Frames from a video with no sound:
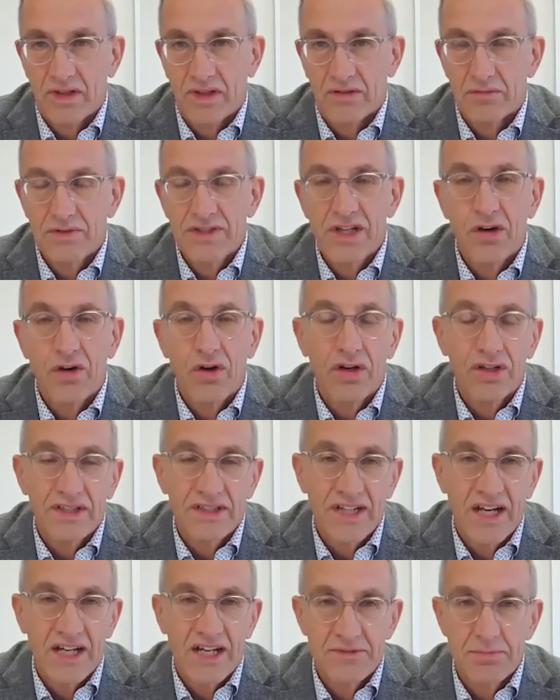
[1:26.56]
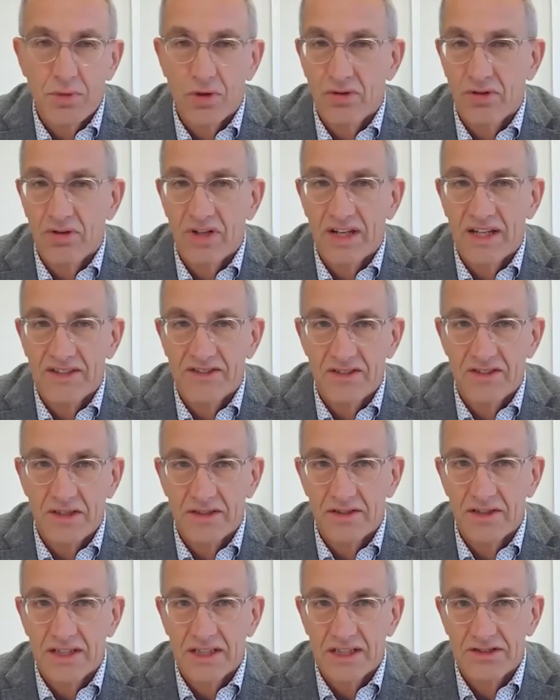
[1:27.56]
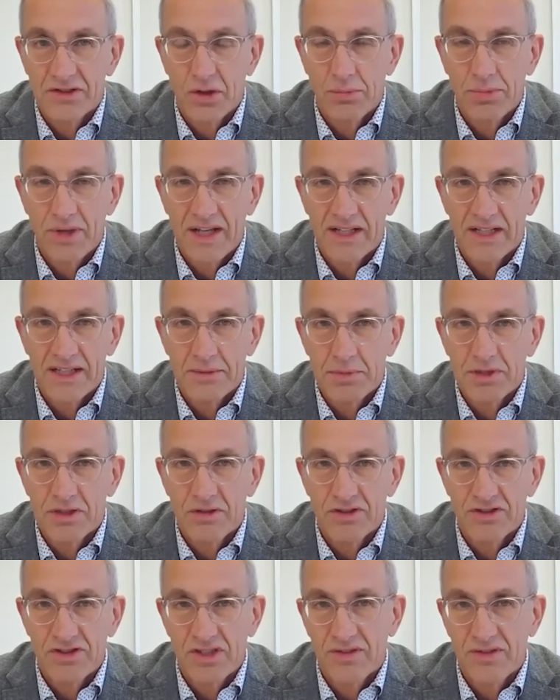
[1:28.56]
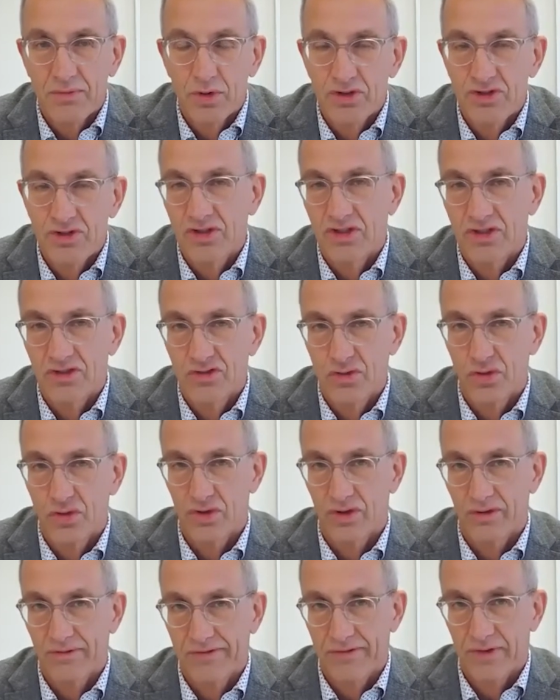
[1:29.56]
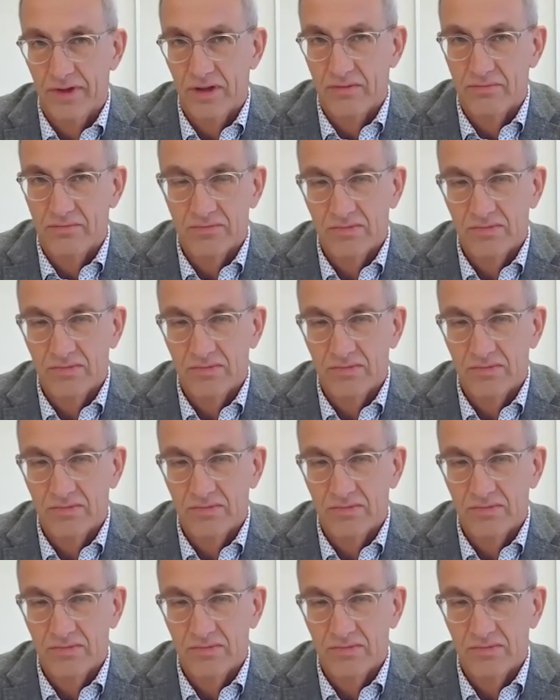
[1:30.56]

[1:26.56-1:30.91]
reorganized more or less the uh, Dirksen opleiding because it was uh, sort of uh,